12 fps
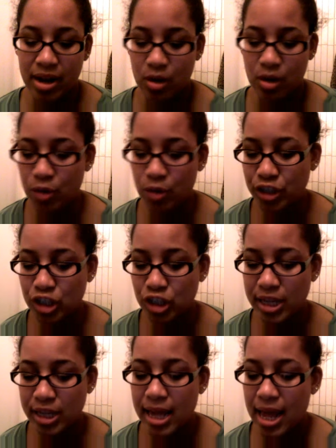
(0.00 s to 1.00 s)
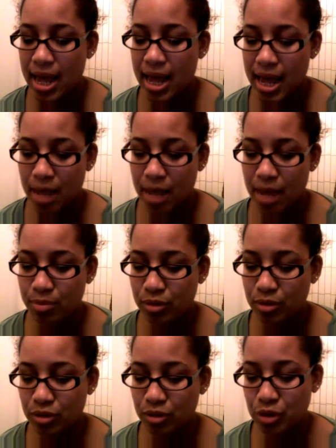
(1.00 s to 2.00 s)
a crunchy
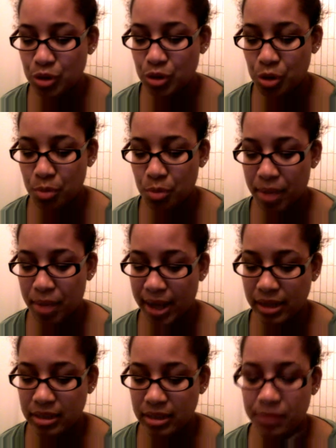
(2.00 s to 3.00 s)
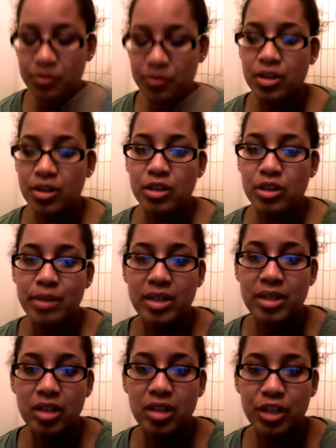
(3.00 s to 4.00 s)
apple soap paint.
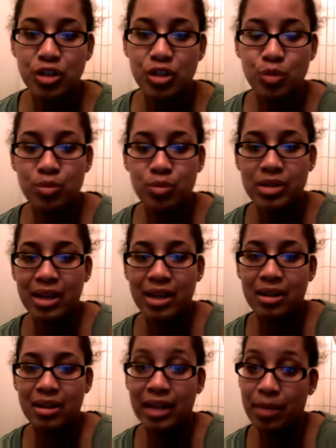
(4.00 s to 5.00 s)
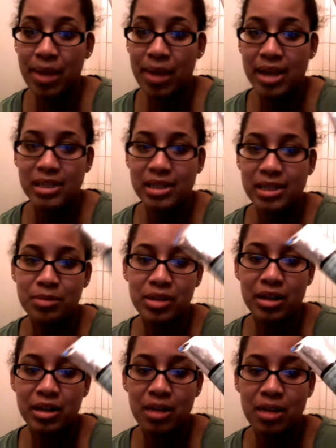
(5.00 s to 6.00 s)
Basically, you, it's like like a paint system,
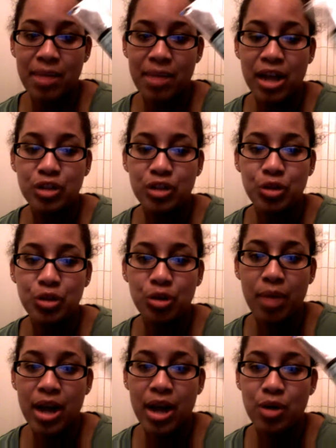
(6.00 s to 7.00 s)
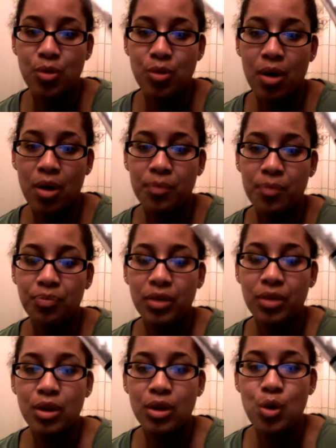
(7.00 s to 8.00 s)
the paint too, and you um,
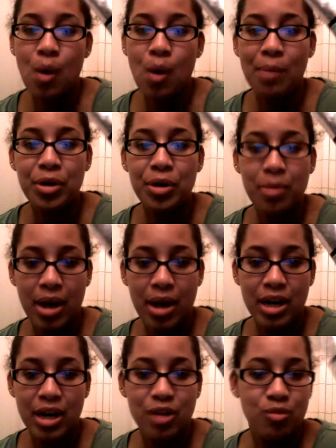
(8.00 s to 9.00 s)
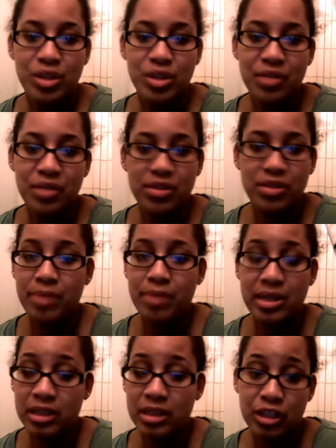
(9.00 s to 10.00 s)
like on your body, you rinse off. It's
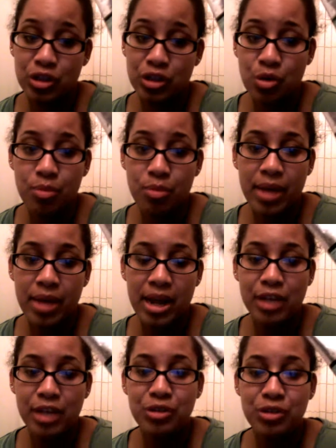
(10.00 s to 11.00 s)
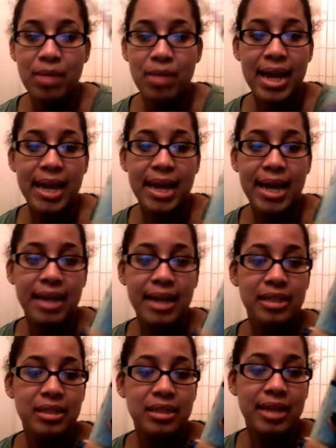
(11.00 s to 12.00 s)
basically soap, and I use it on my hands,
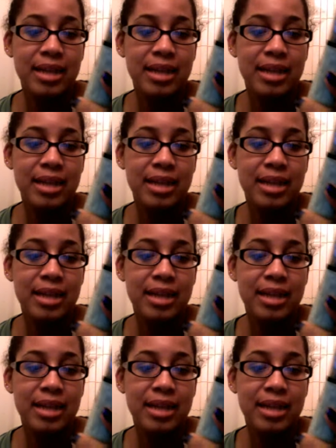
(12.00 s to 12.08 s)
and it